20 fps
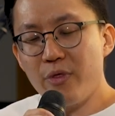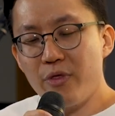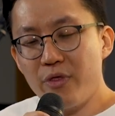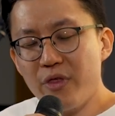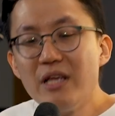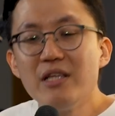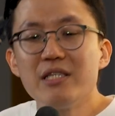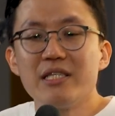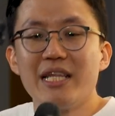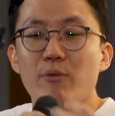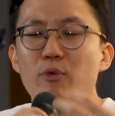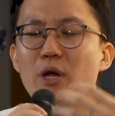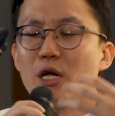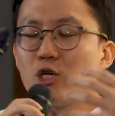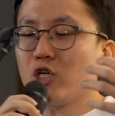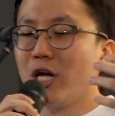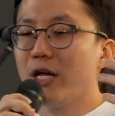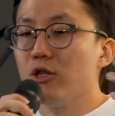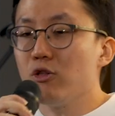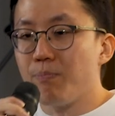things that we are
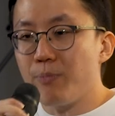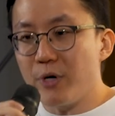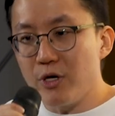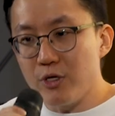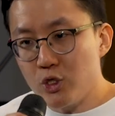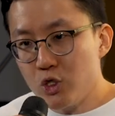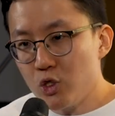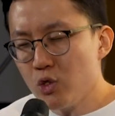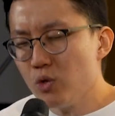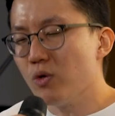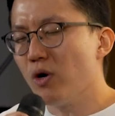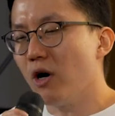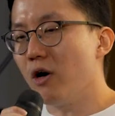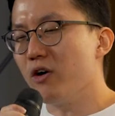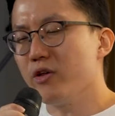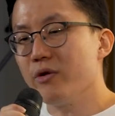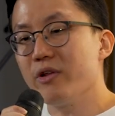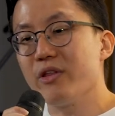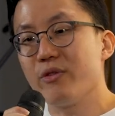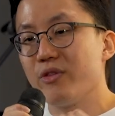trying to pursue,
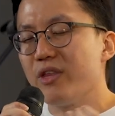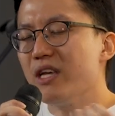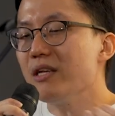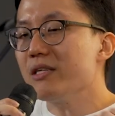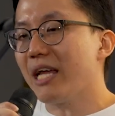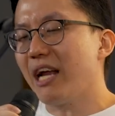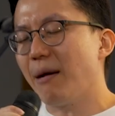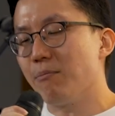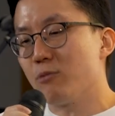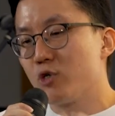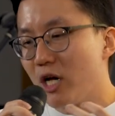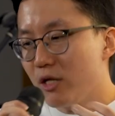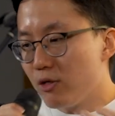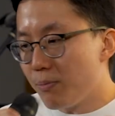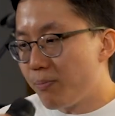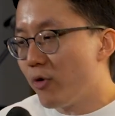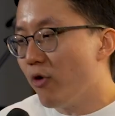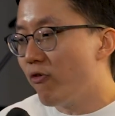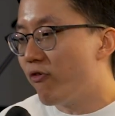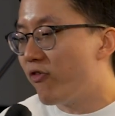or, you know, the things that I'm trying
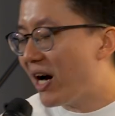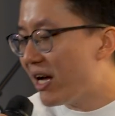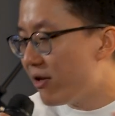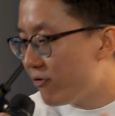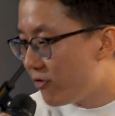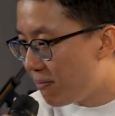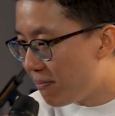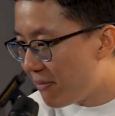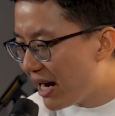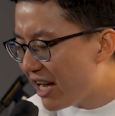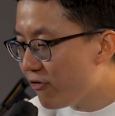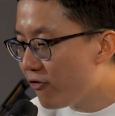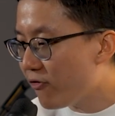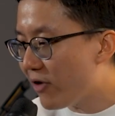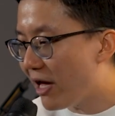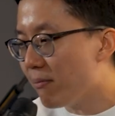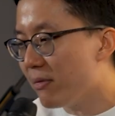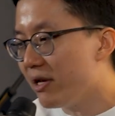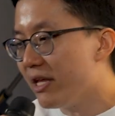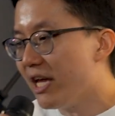to provide for my
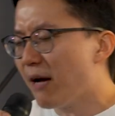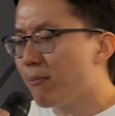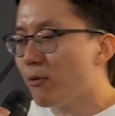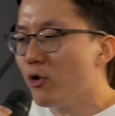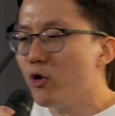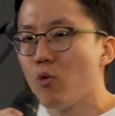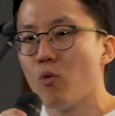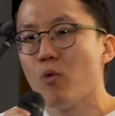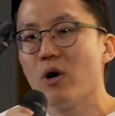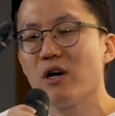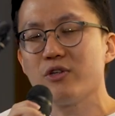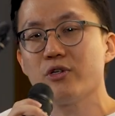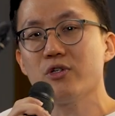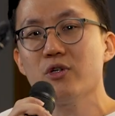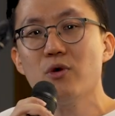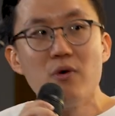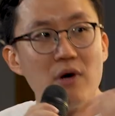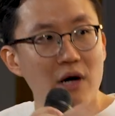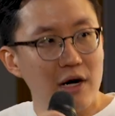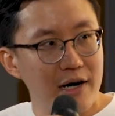family, I'm going to work
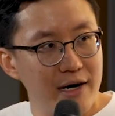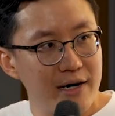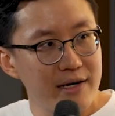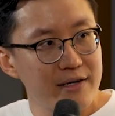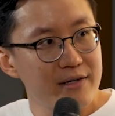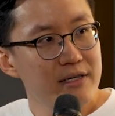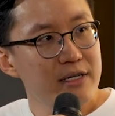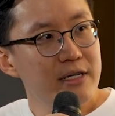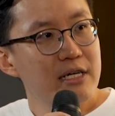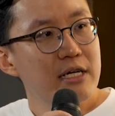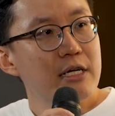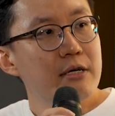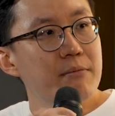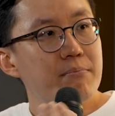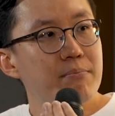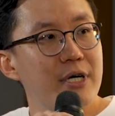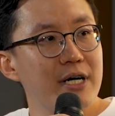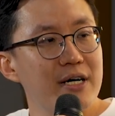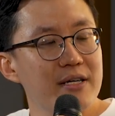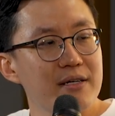so hard,
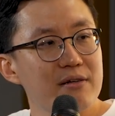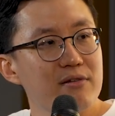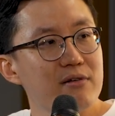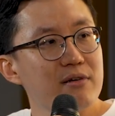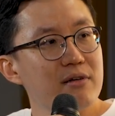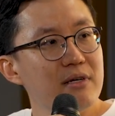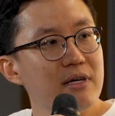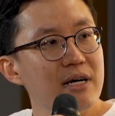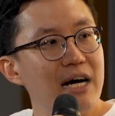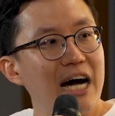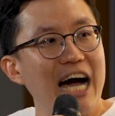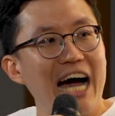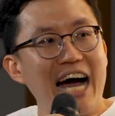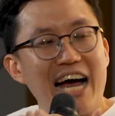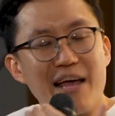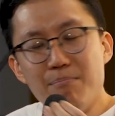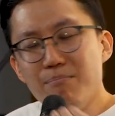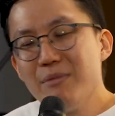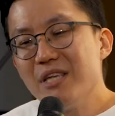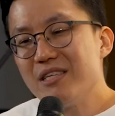but
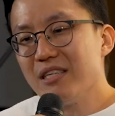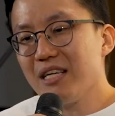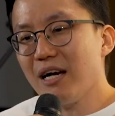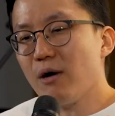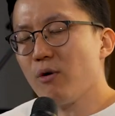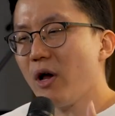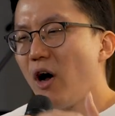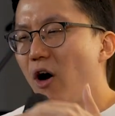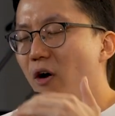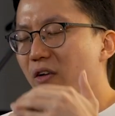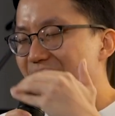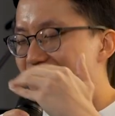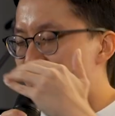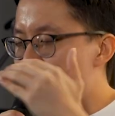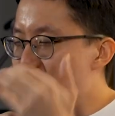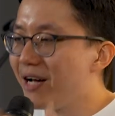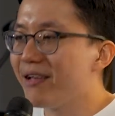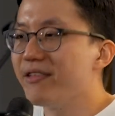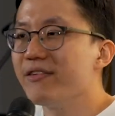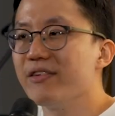I'm missing out on the
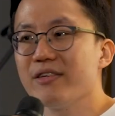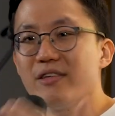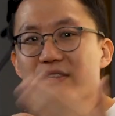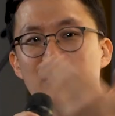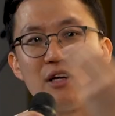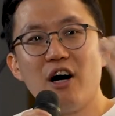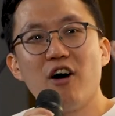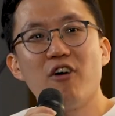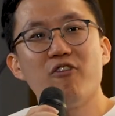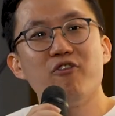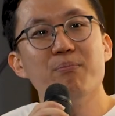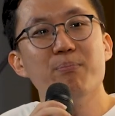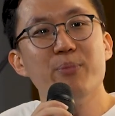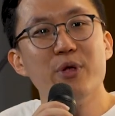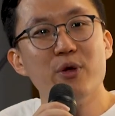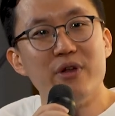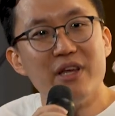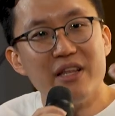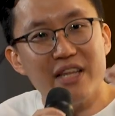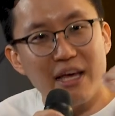chances of
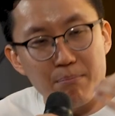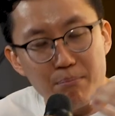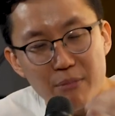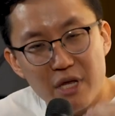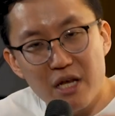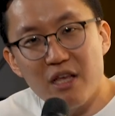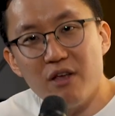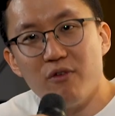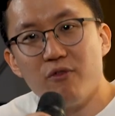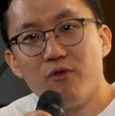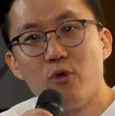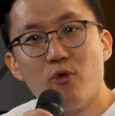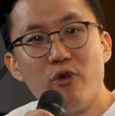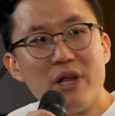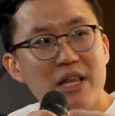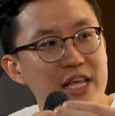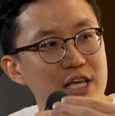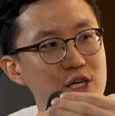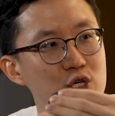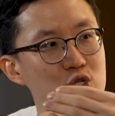building that meaningful
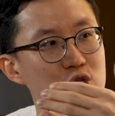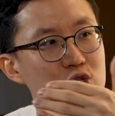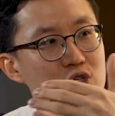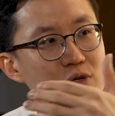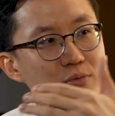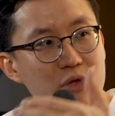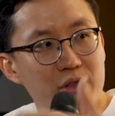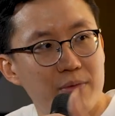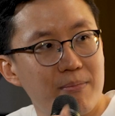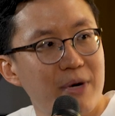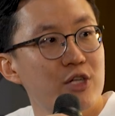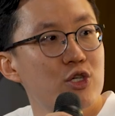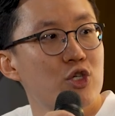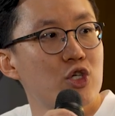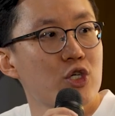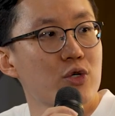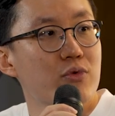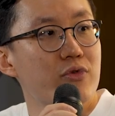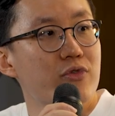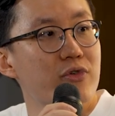relationship with my
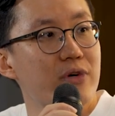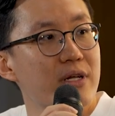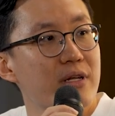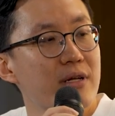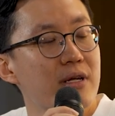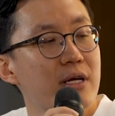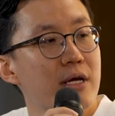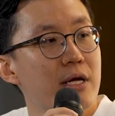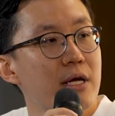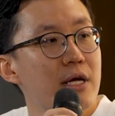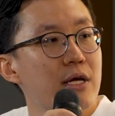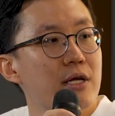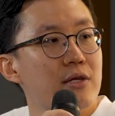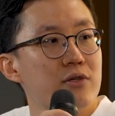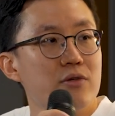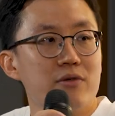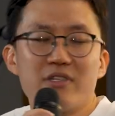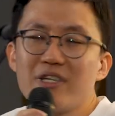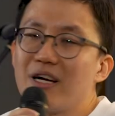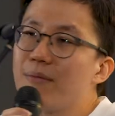children.
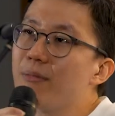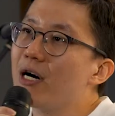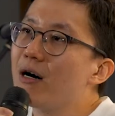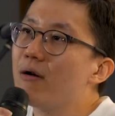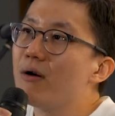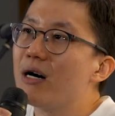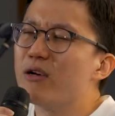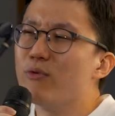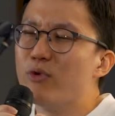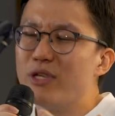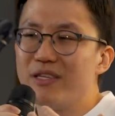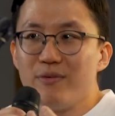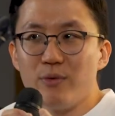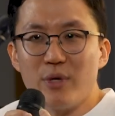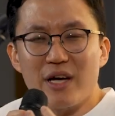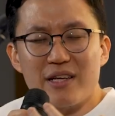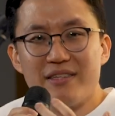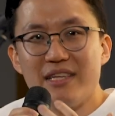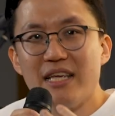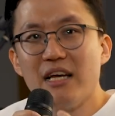So somehow we
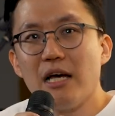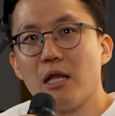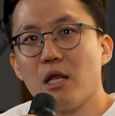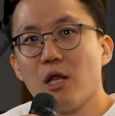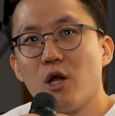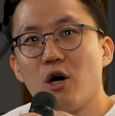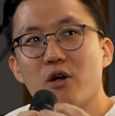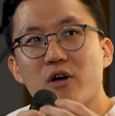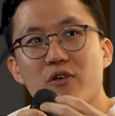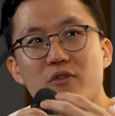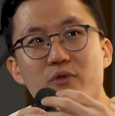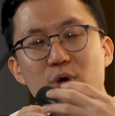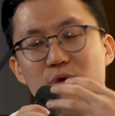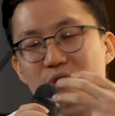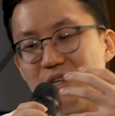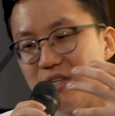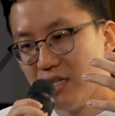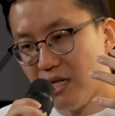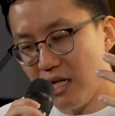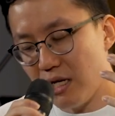are seeing
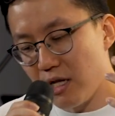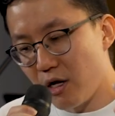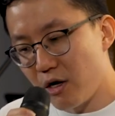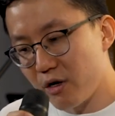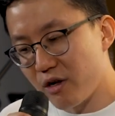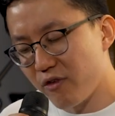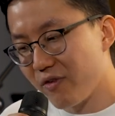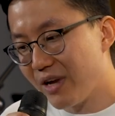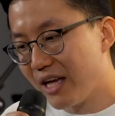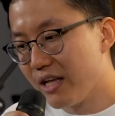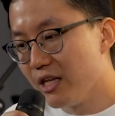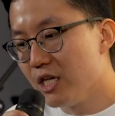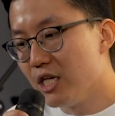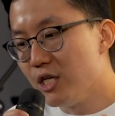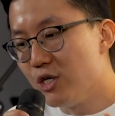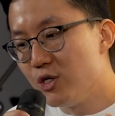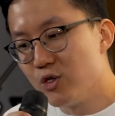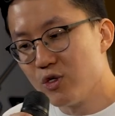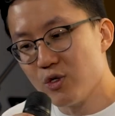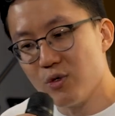noticing a lot of like
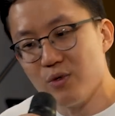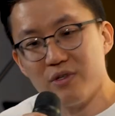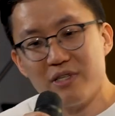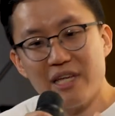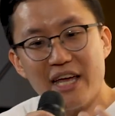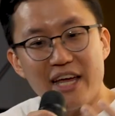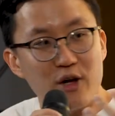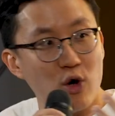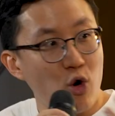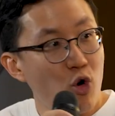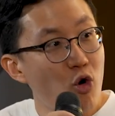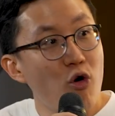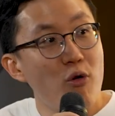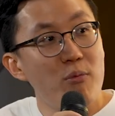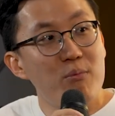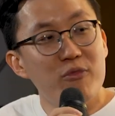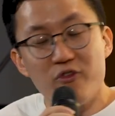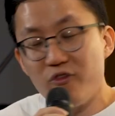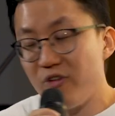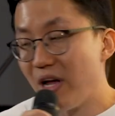issues at
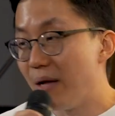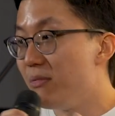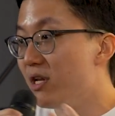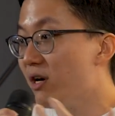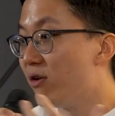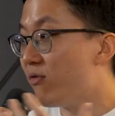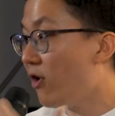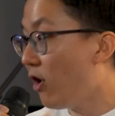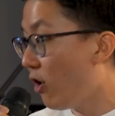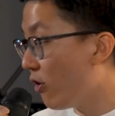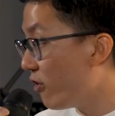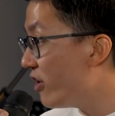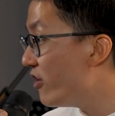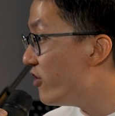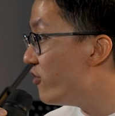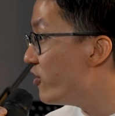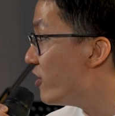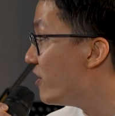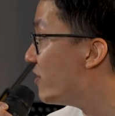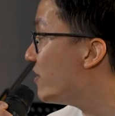home, family of
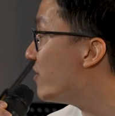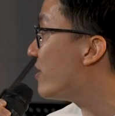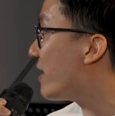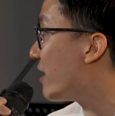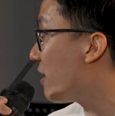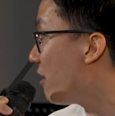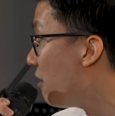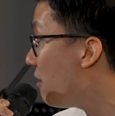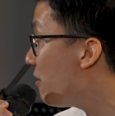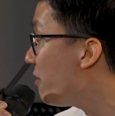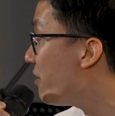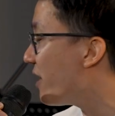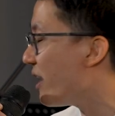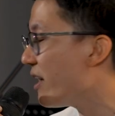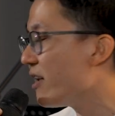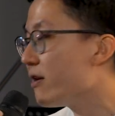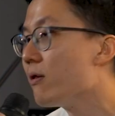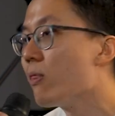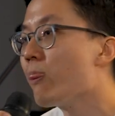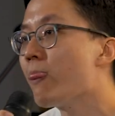origins and all
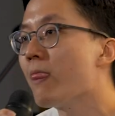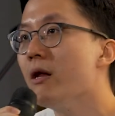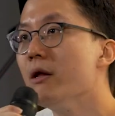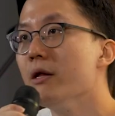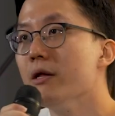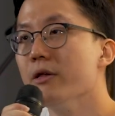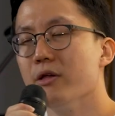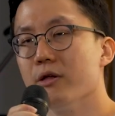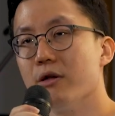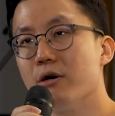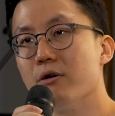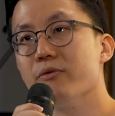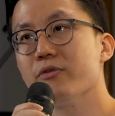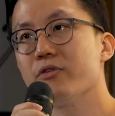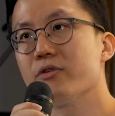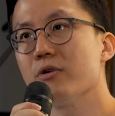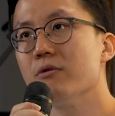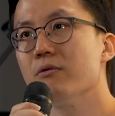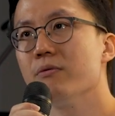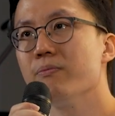that, you know.
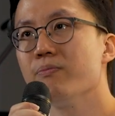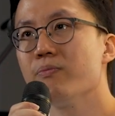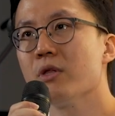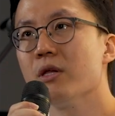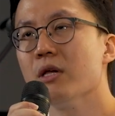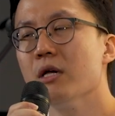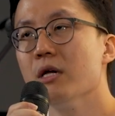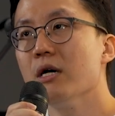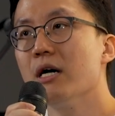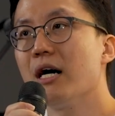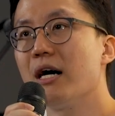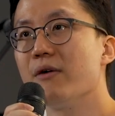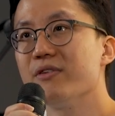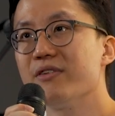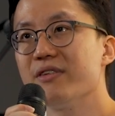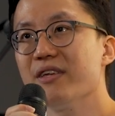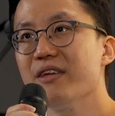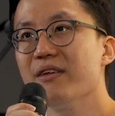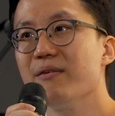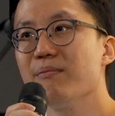So I
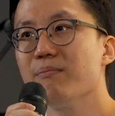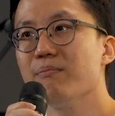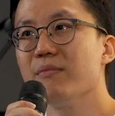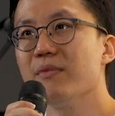would say